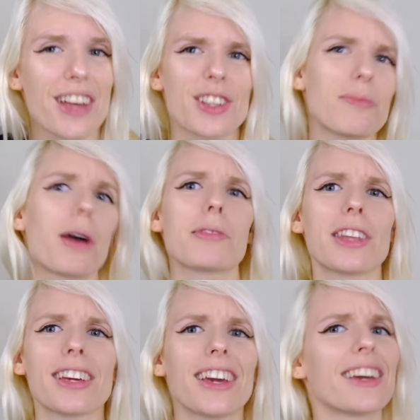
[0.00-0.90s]
So you might be
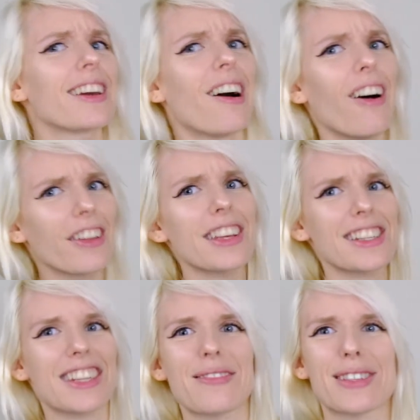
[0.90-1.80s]
thinking, aren't
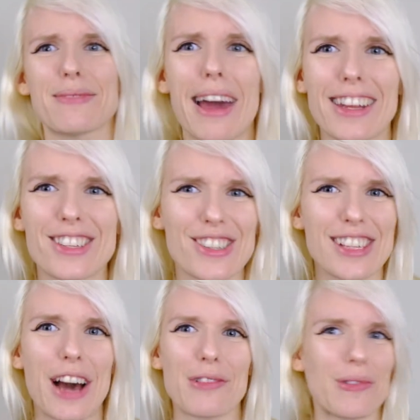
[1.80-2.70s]
these tips to manage yourself?